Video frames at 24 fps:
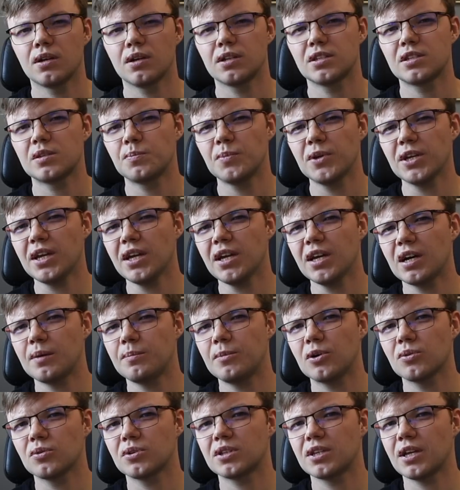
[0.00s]
And speaking
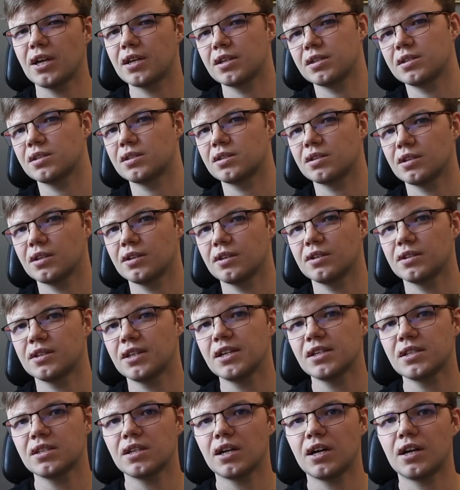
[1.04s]
about tests,
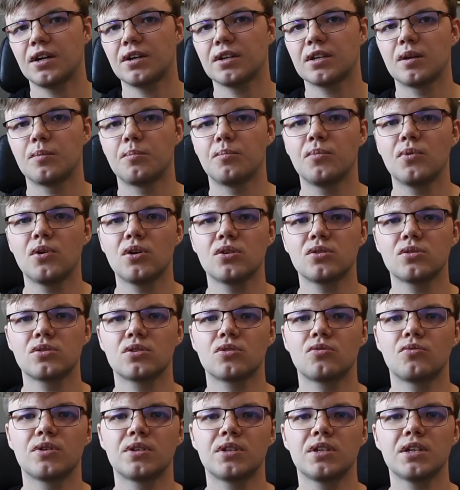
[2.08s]
tests are the
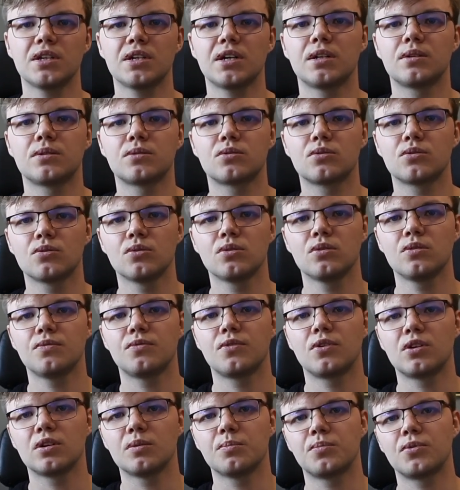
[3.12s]
most critical tool
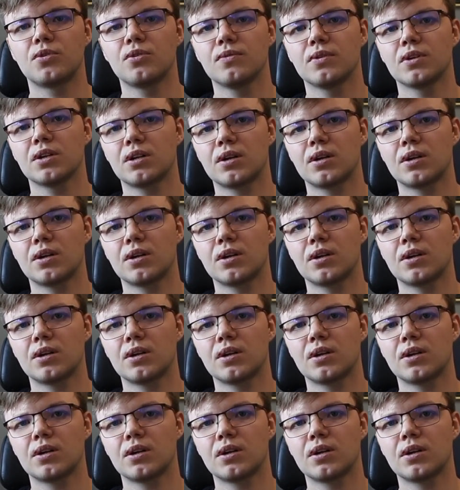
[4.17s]
for improving